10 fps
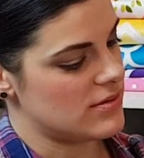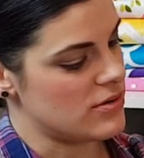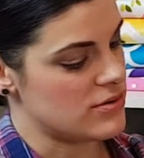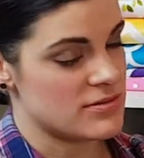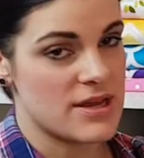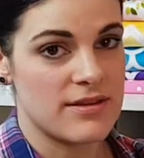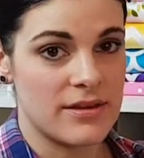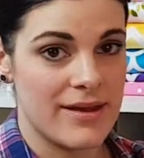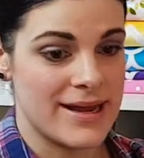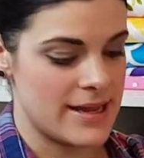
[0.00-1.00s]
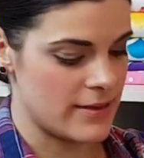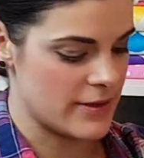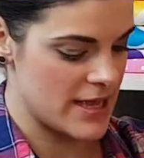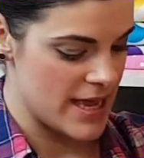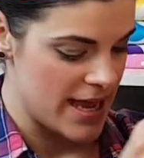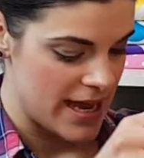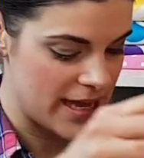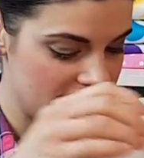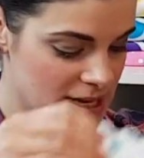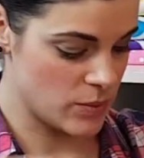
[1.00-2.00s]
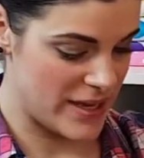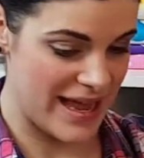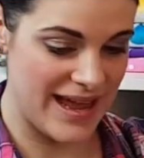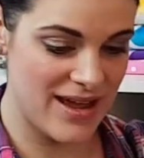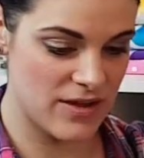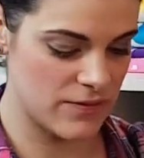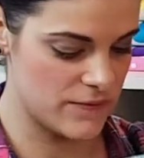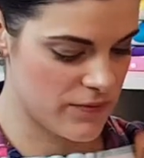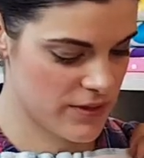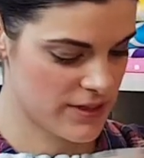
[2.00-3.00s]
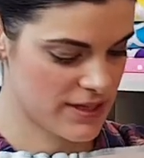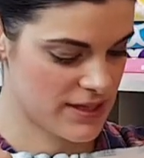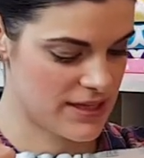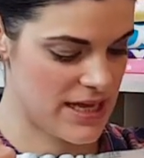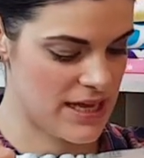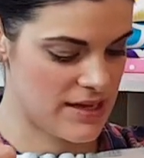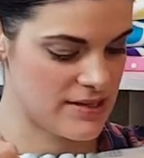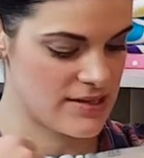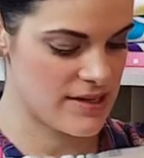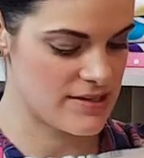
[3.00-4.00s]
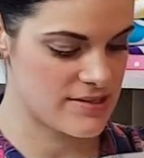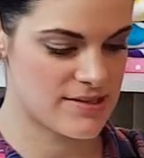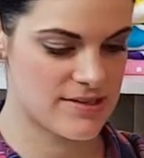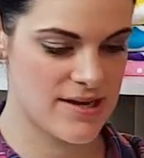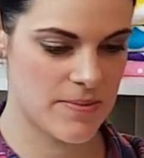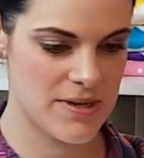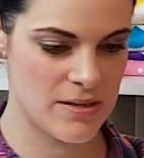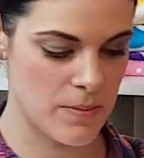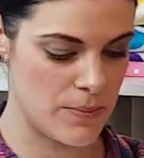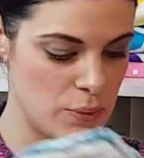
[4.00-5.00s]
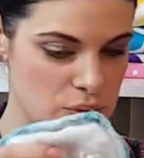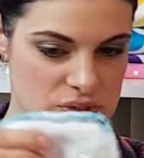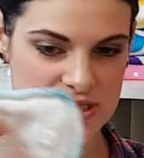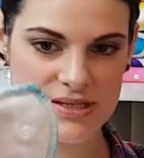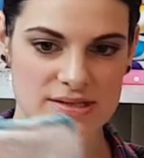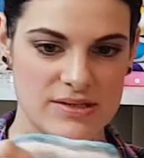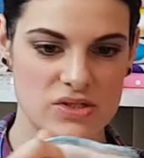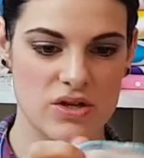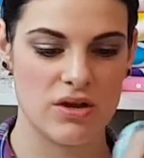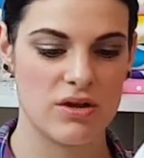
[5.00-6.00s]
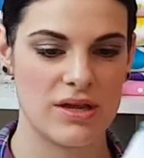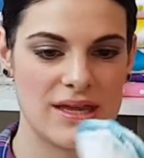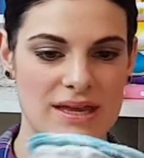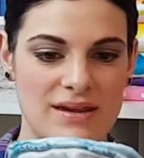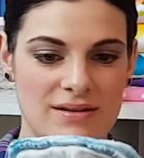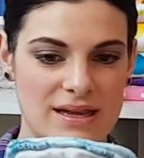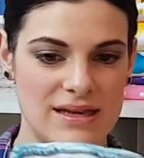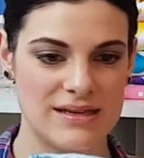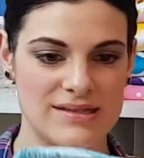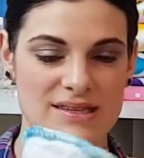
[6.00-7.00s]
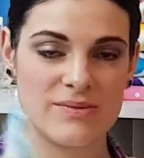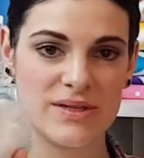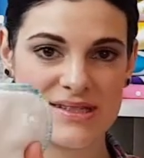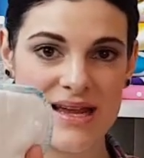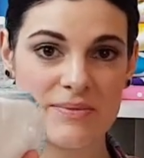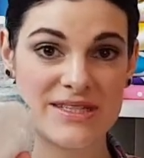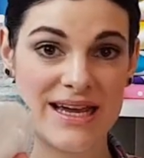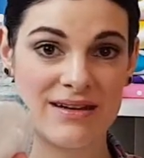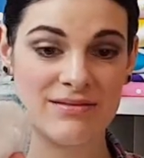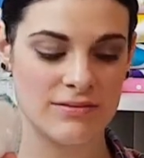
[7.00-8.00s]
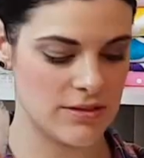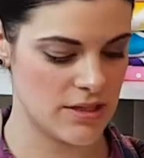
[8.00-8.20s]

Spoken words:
on the lining. And then we have the snapping boosters. So here is, this one snaps down,